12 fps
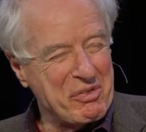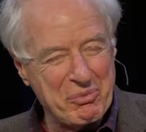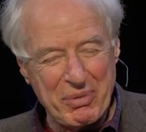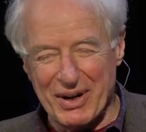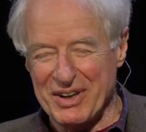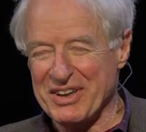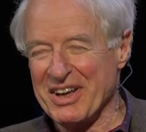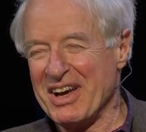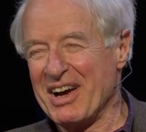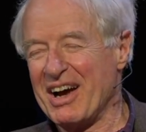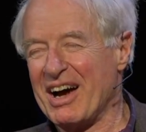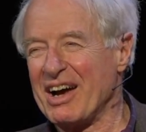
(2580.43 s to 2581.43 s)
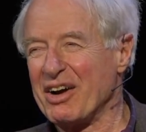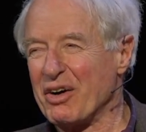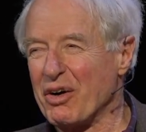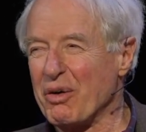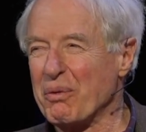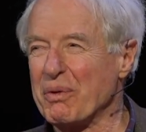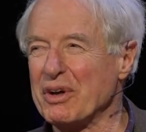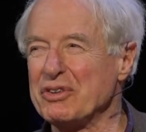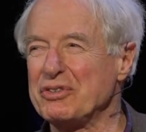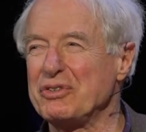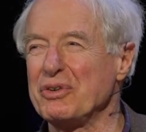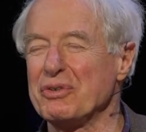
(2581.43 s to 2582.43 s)
But I always
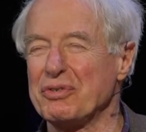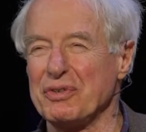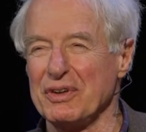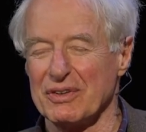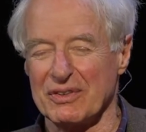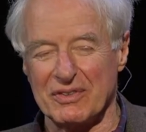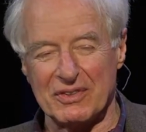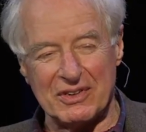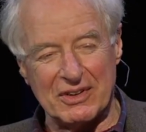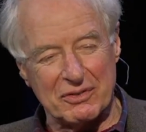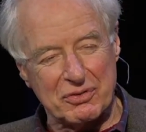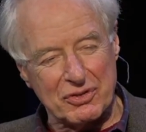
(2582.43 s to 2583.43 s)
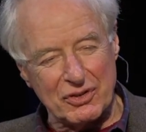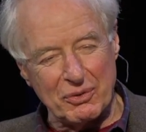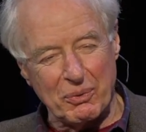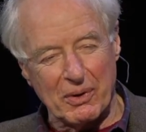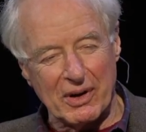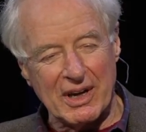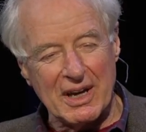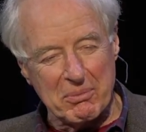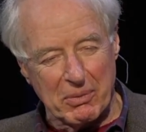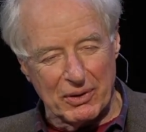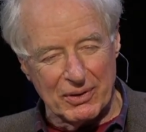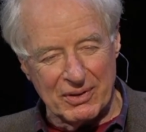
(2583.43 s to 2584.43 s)
do feel that if she were
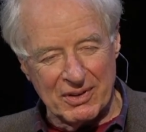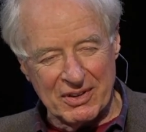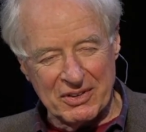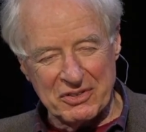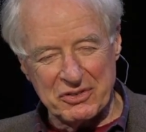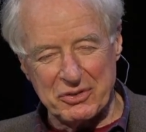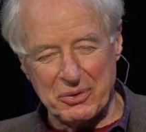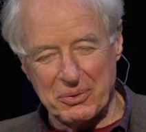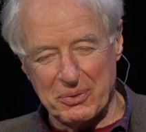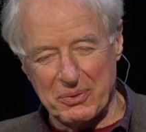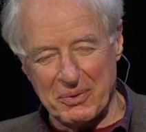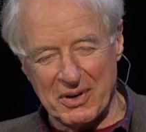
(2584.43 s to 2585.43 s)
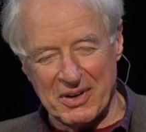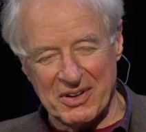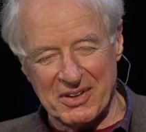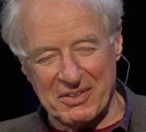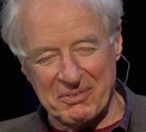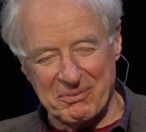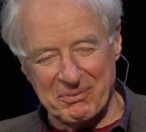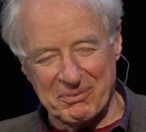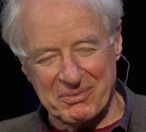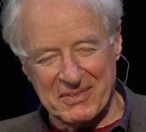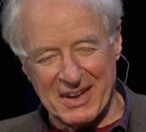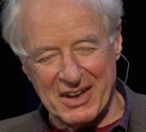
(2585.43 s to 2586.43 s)
able to
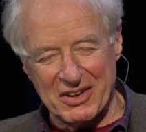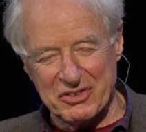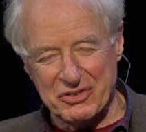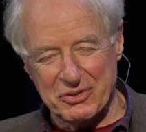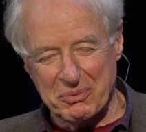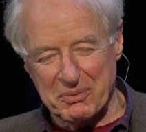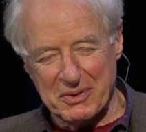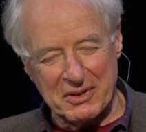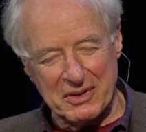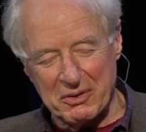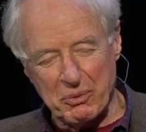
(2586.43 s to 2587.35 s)
asked them, it